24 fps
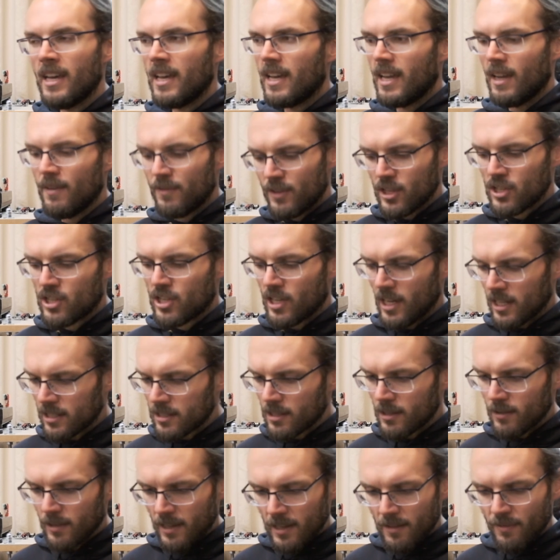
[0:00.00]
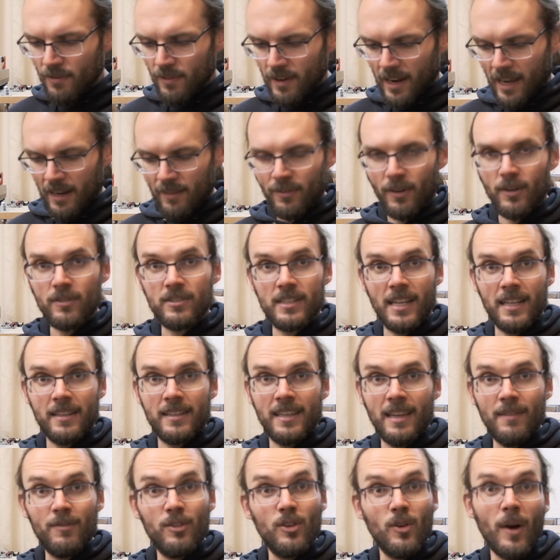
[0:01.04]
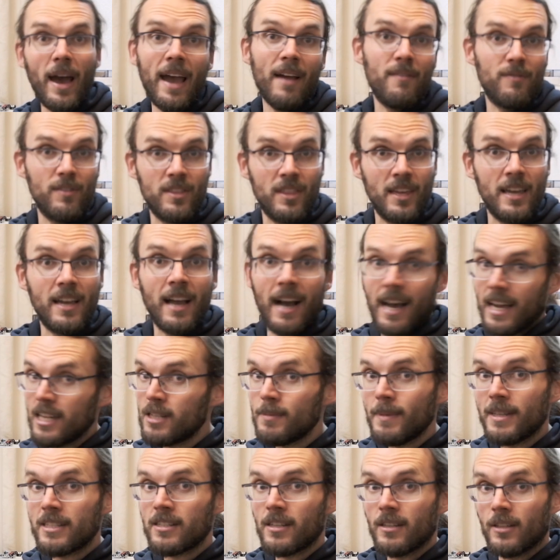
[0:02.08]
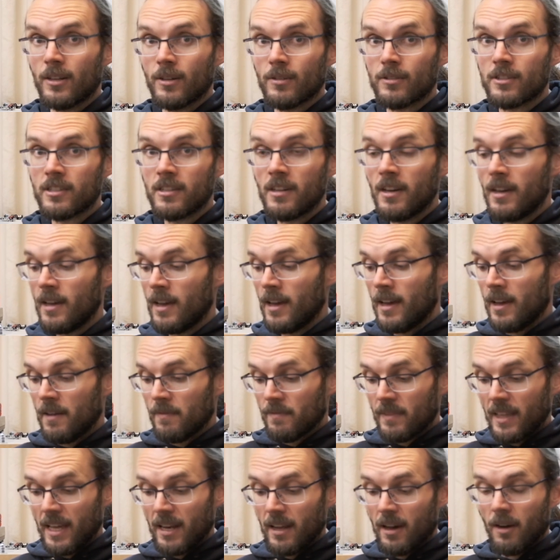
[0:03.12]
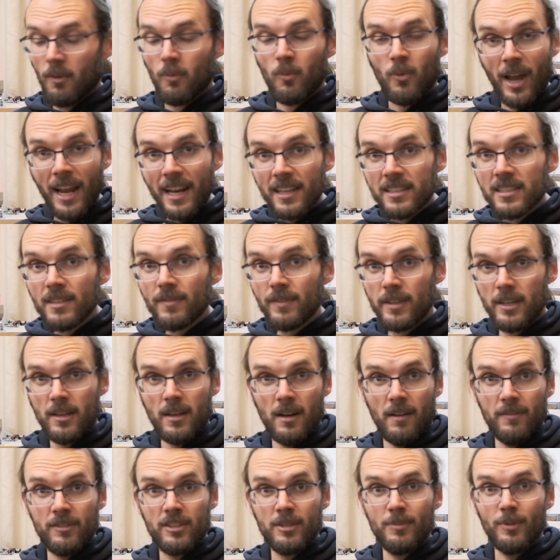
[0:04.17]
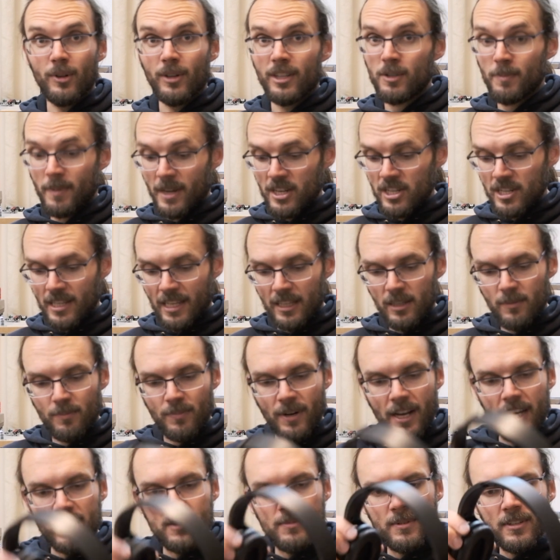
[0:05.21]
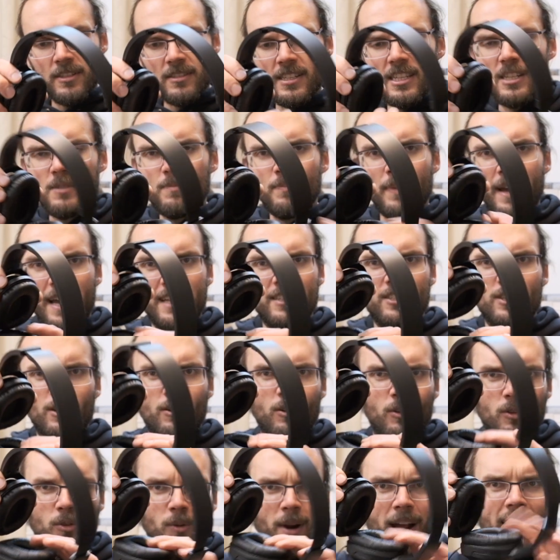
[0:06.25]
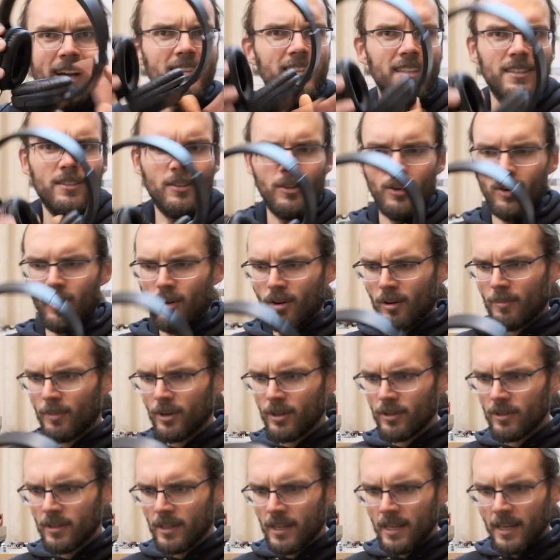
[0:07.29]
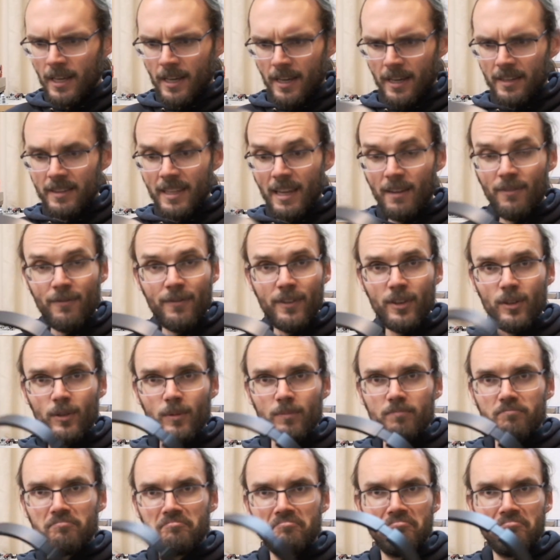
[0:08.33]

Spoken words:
If you're just looking for headphones that give you everything, highs, mids, and lows, that are relatively comfortable, especially at the price, because these pads are alright, they're not horrible. They feel